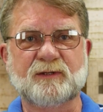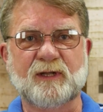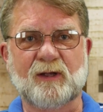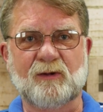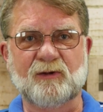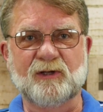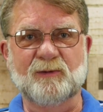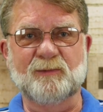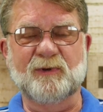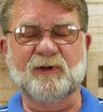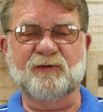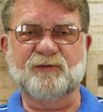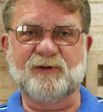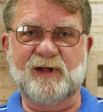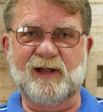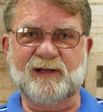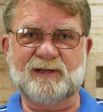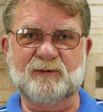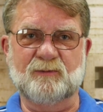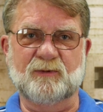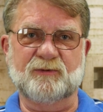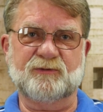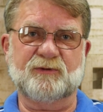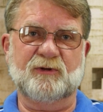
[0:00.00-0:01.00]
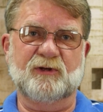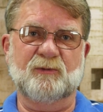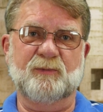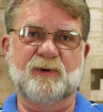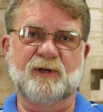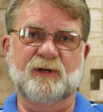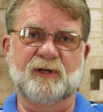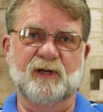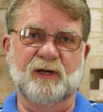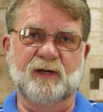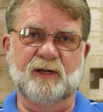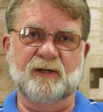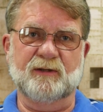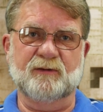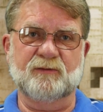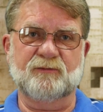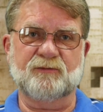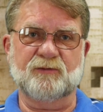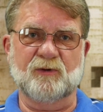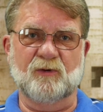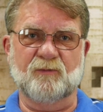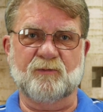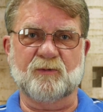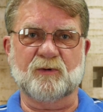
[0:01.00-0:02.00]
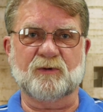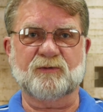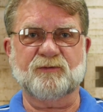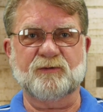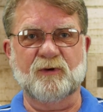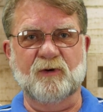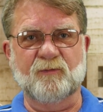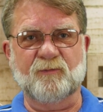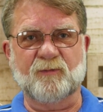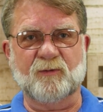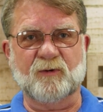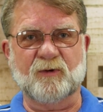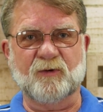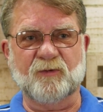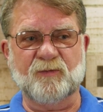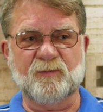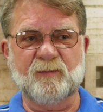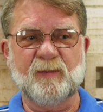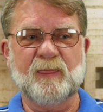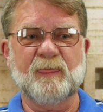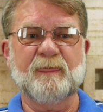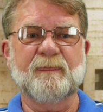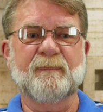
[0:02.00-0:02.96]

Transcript: telling them exactly what's going to be done, so forth,